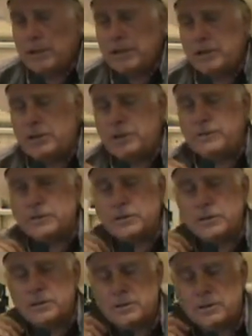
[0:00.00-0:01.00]

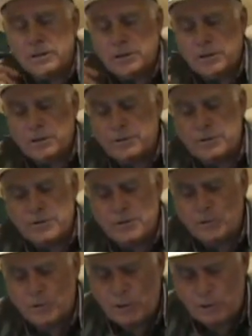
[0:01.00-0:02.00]
encourages
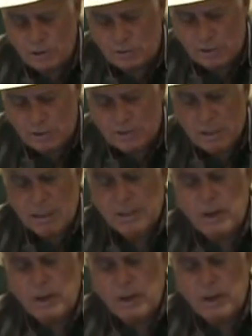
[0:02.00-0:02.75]
those good things